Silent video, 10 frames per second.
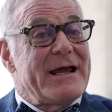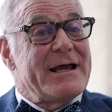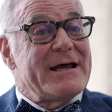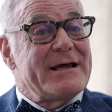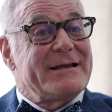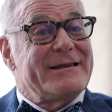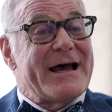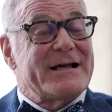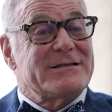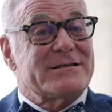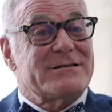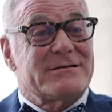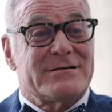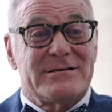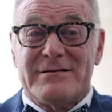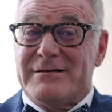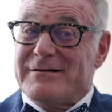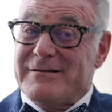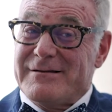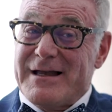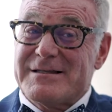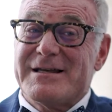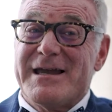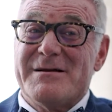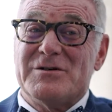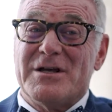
And that's that's a game